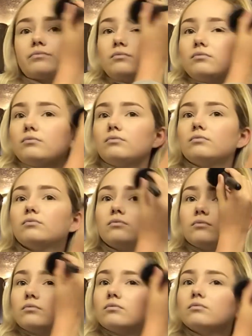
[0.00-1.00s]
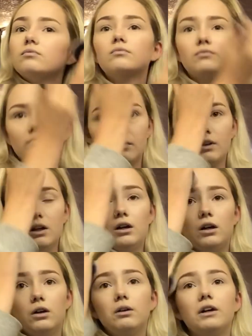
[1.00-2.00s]

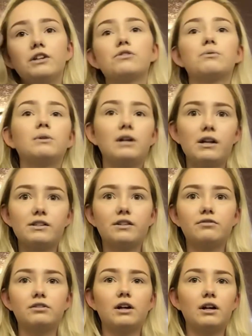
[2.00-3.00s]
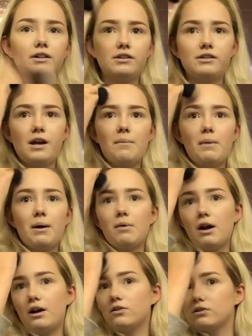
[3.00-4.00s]
Oh, I just realized I forgot to set my
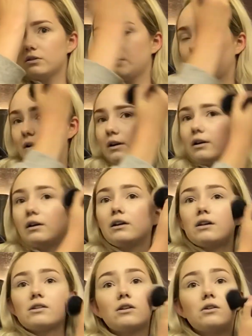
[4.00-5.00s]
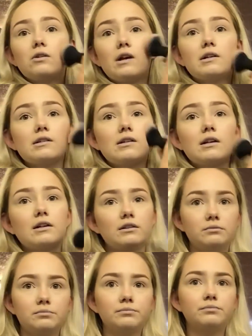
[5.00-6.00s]
brows. I guess I'll do that in a
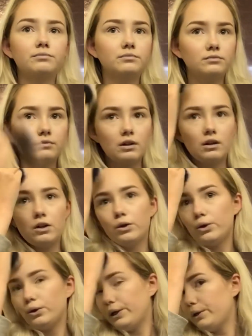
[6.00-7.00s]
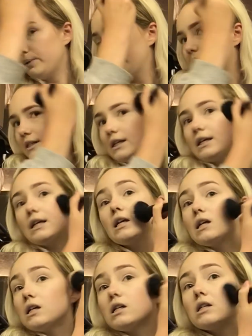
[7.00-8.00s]
second.
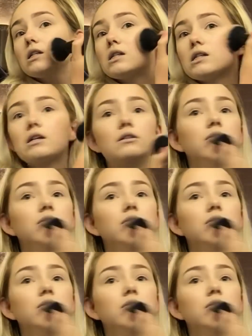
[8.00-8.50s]
Oopsies.